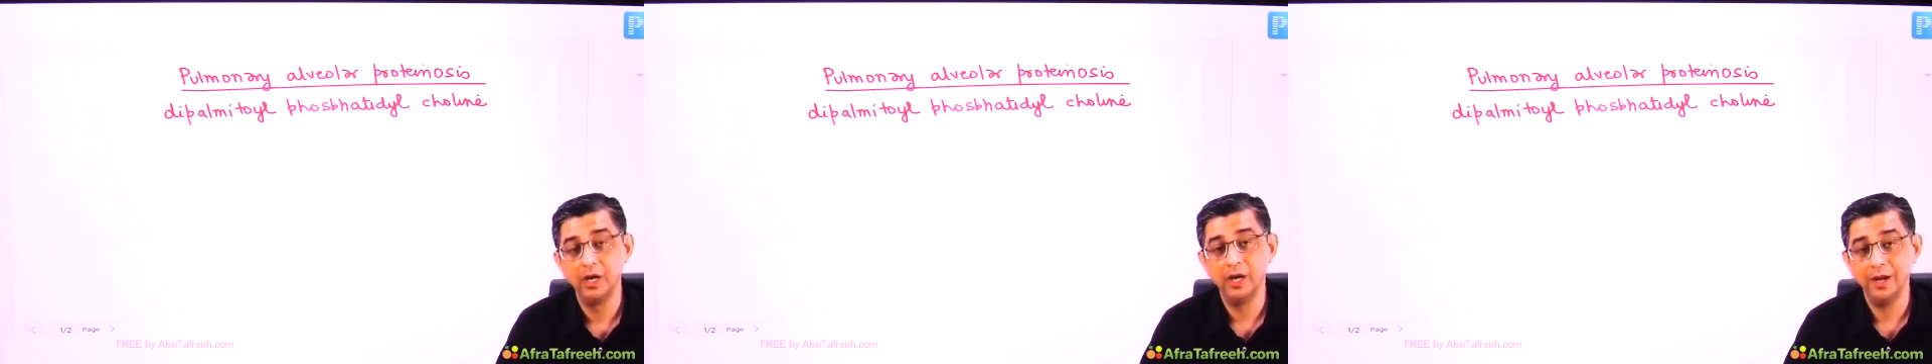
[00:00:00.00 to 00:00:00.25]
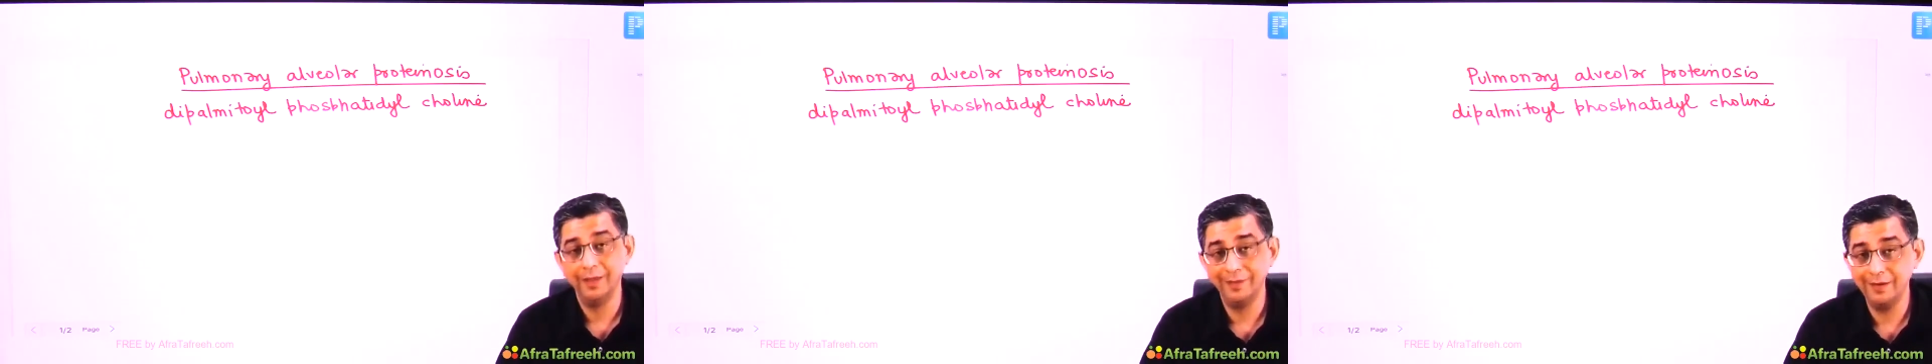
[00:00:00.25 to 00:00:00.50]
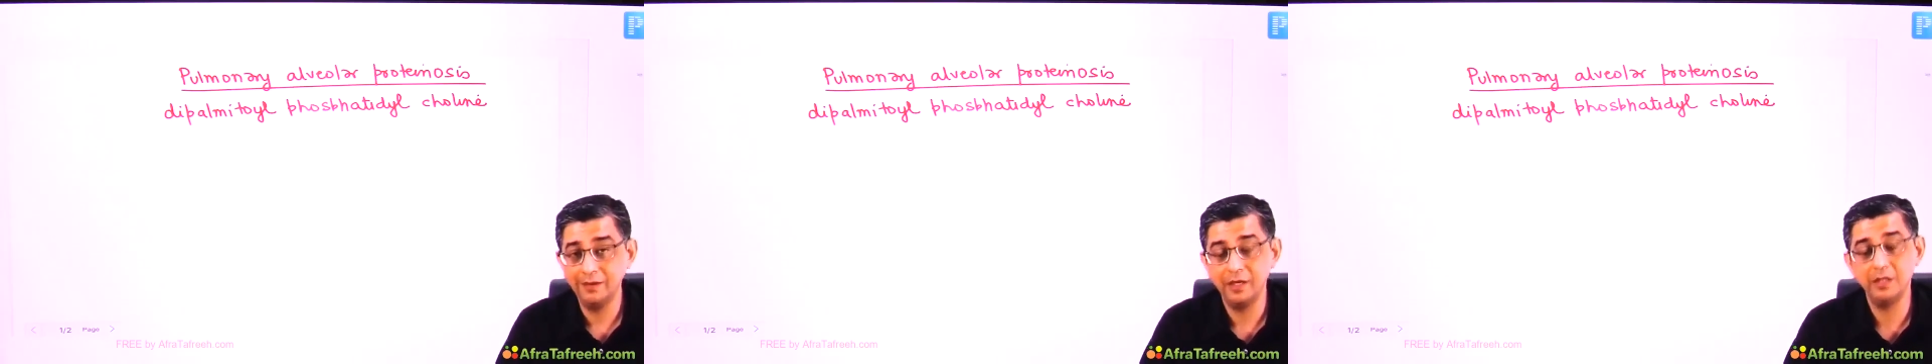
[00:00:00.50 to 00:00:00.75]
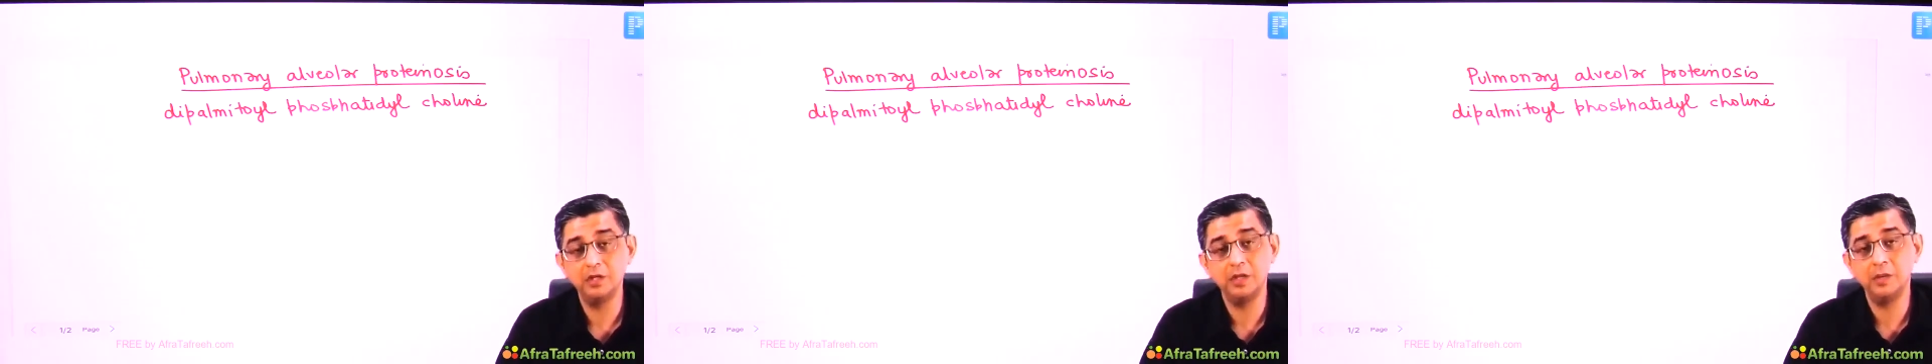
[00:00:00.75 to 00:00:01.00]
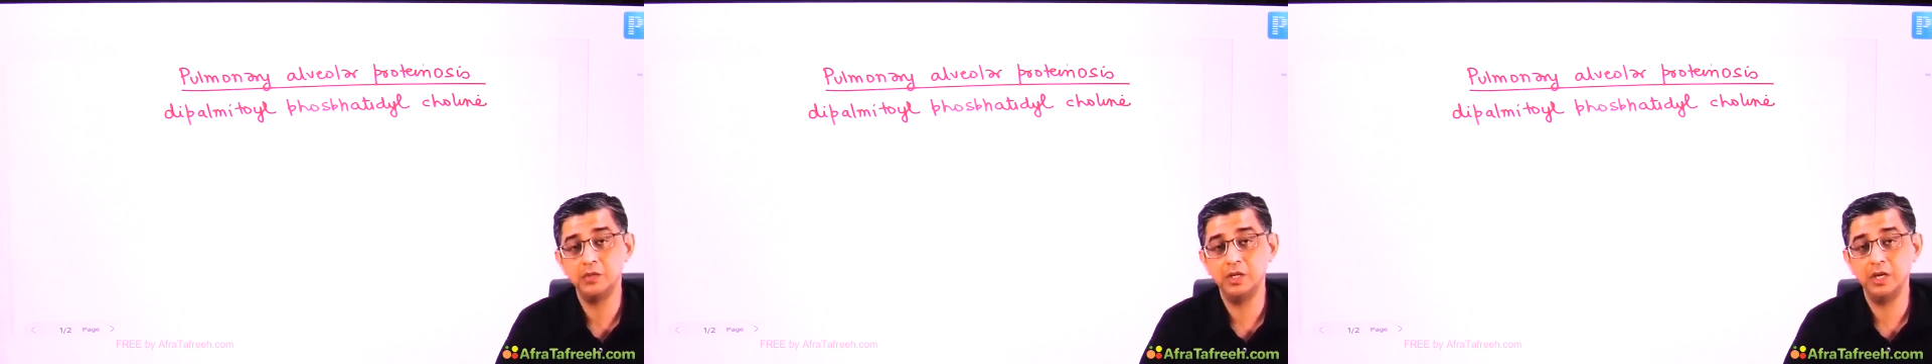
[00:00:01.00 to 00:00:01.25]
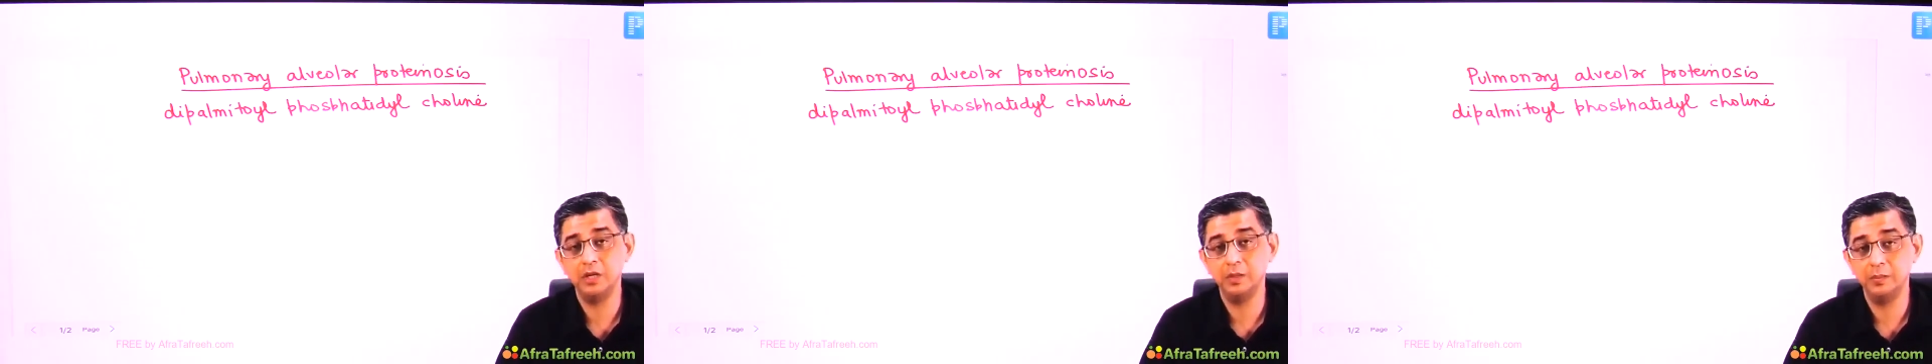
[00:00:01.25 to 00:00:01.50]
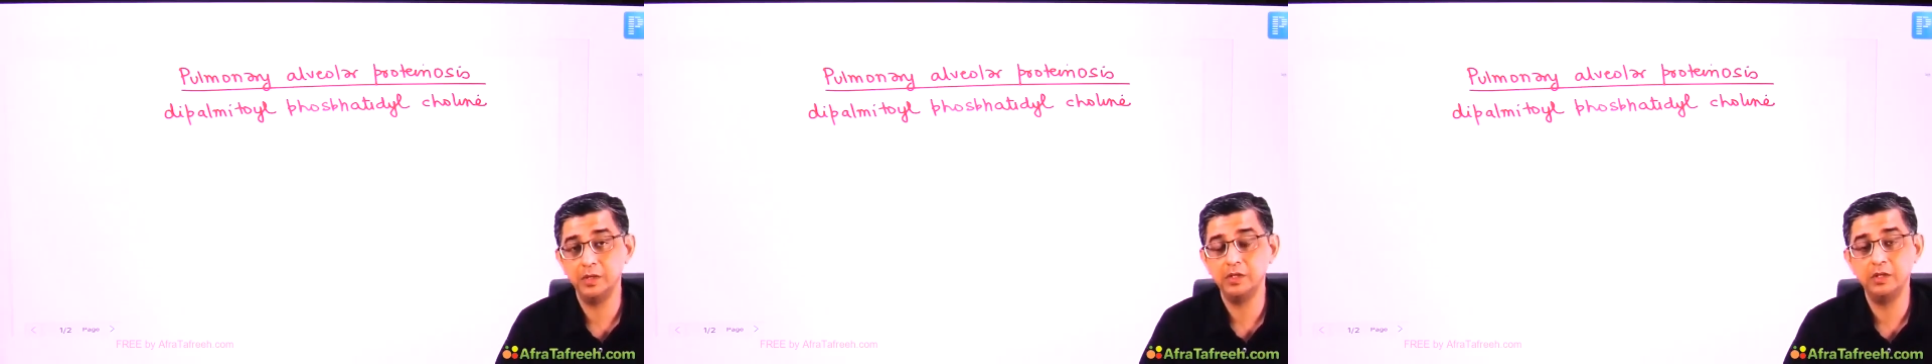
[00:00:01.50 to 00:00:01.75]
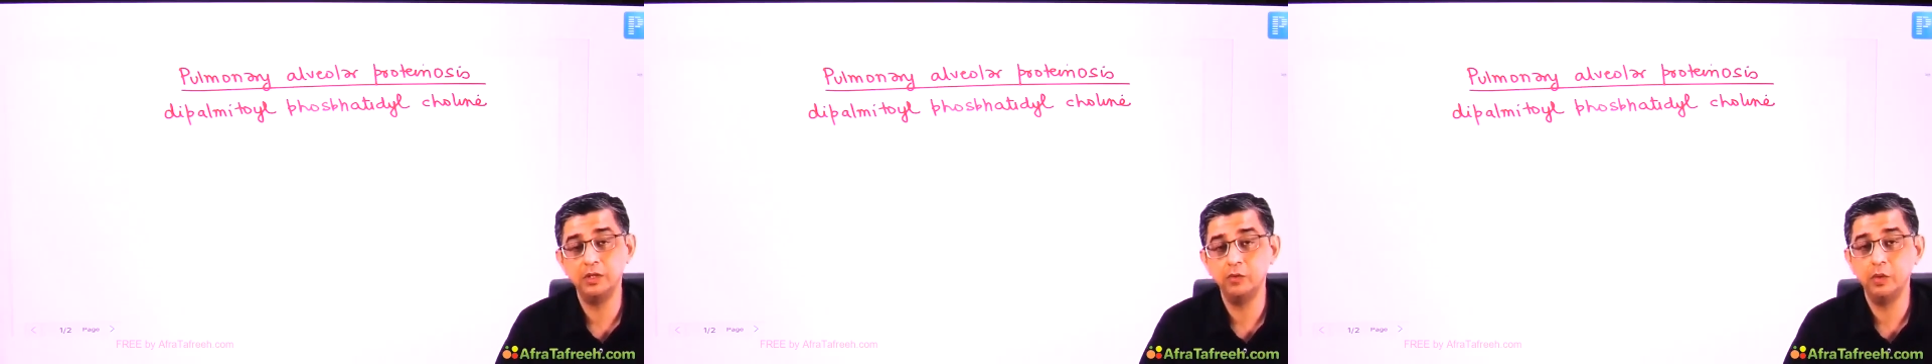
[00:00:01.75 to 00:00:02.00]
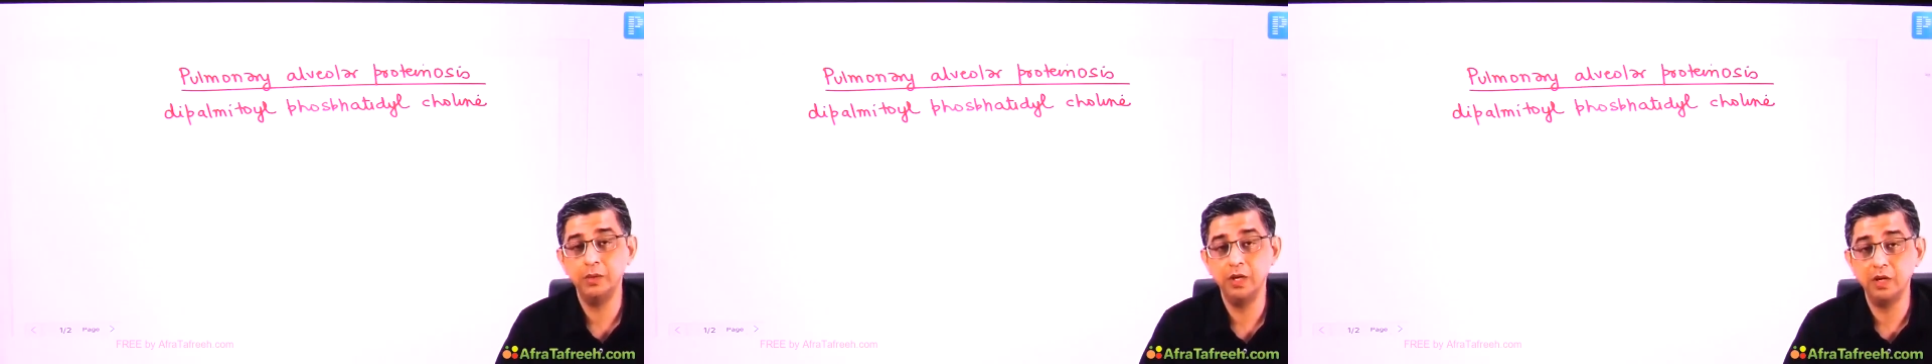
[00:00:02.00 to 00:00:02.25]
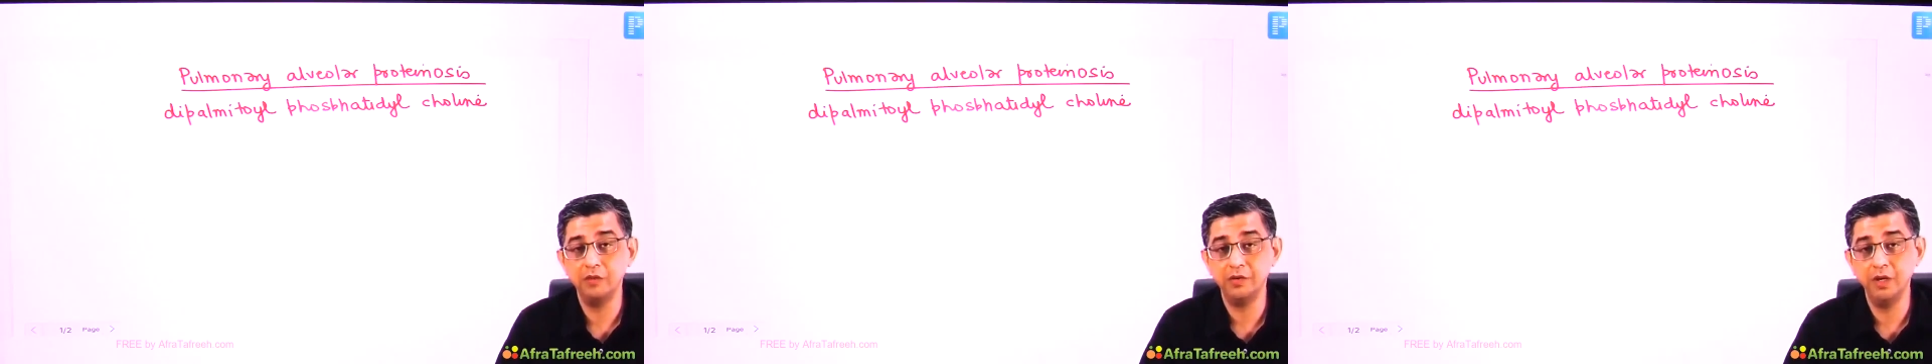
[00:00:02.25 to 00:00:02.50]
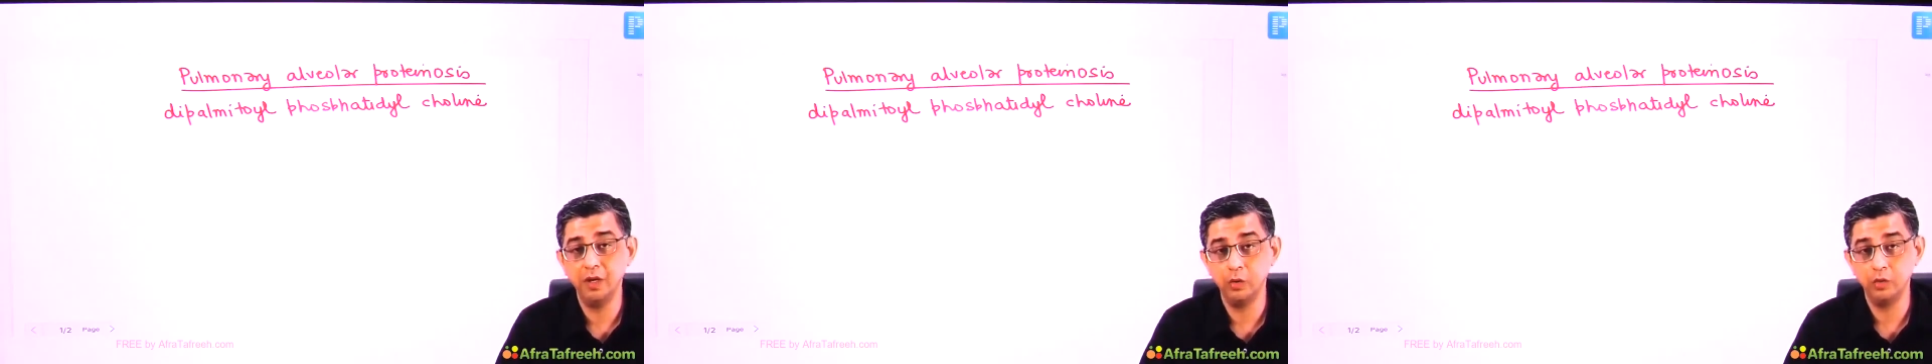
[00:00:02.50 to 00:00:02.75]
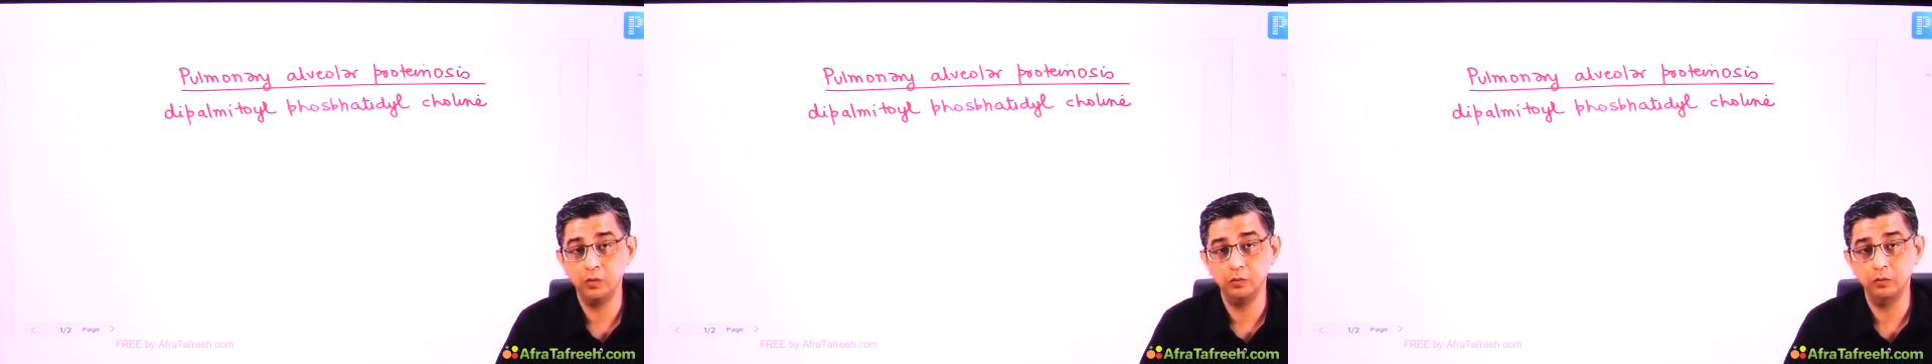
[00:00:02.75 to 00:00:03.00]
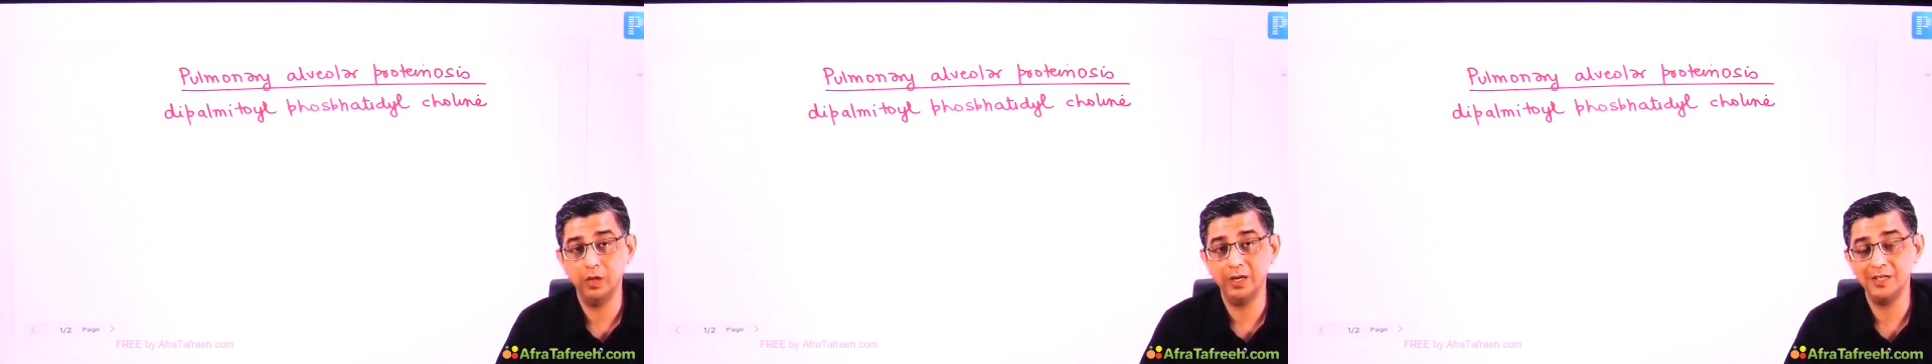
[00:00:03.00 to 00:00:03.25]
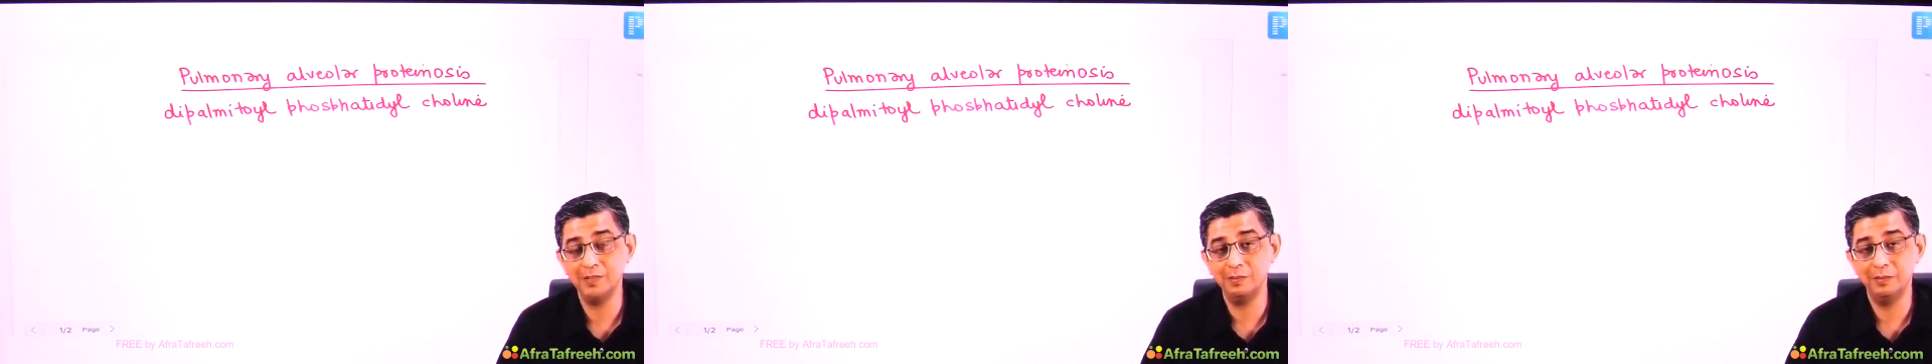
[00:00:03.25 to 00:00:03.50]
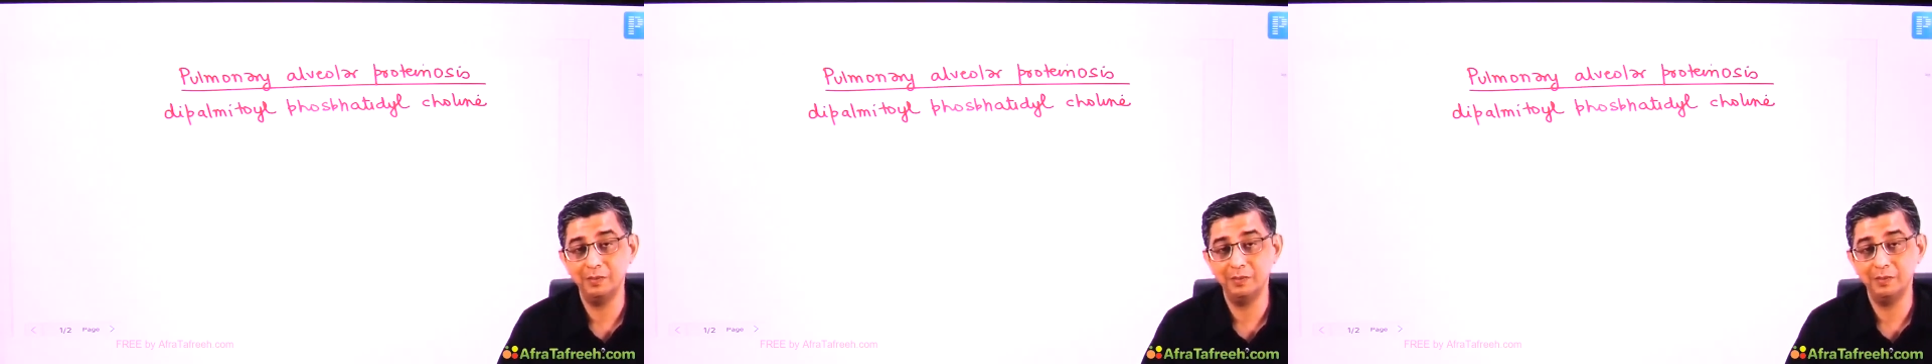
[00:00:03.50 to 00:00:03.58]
In this condition, I'm saying the person would be coughing out what is